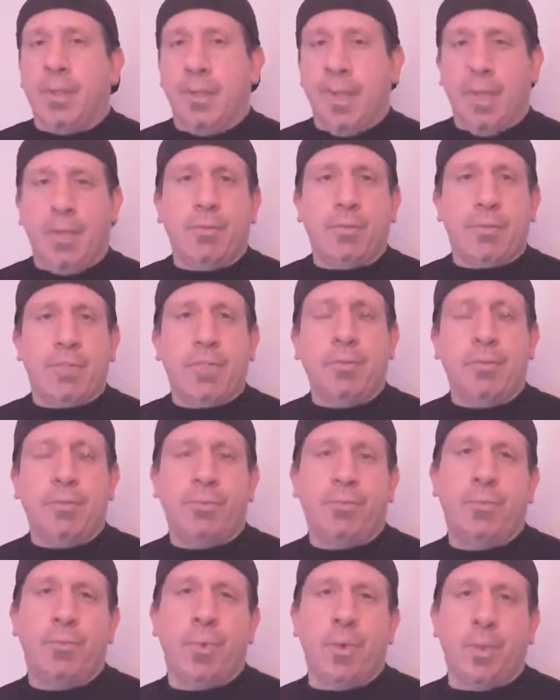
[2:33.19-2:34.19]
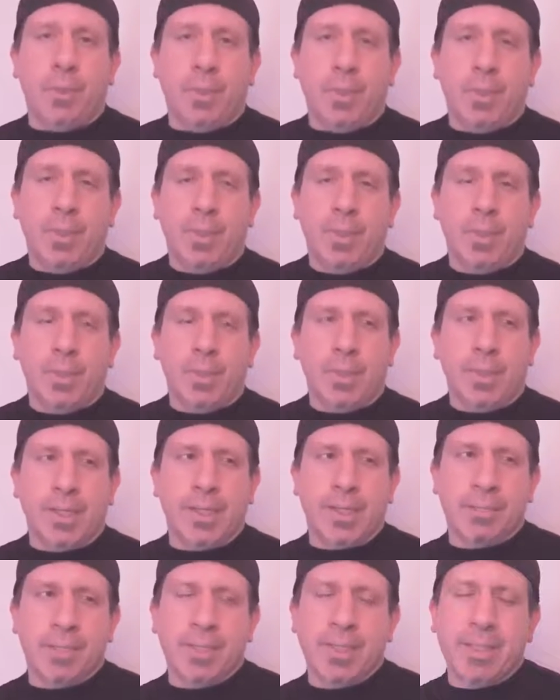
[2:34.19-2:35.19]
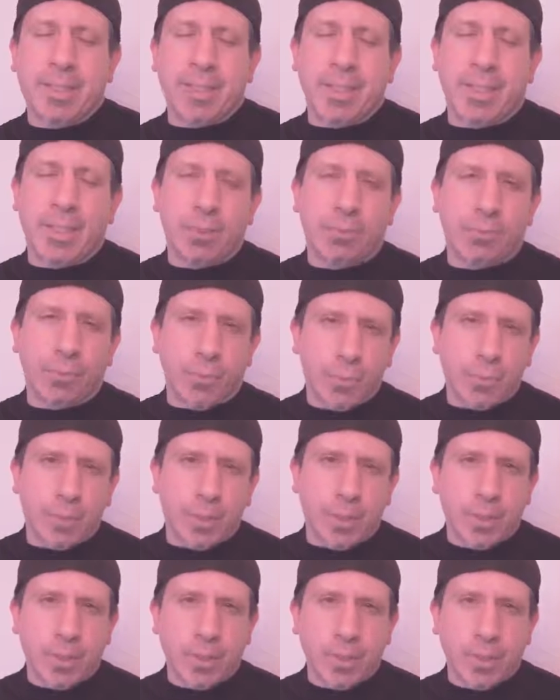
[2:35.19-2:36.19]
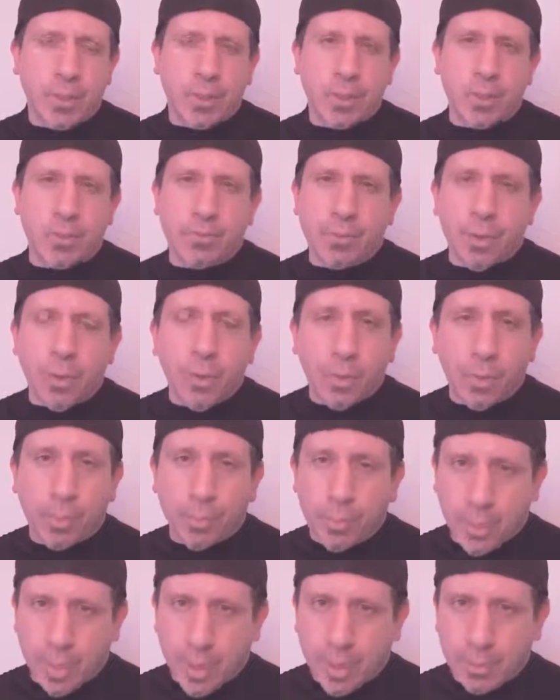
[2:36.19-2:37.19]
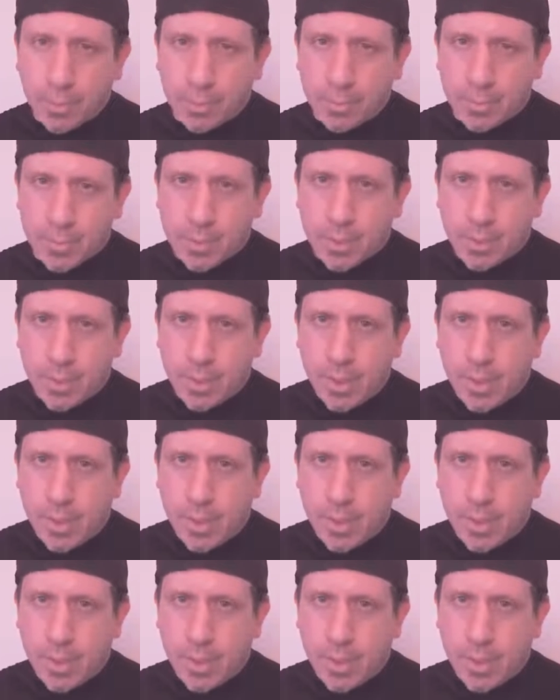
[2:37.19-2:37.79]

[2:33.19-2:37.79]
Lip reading: That single form has been the root of all the problems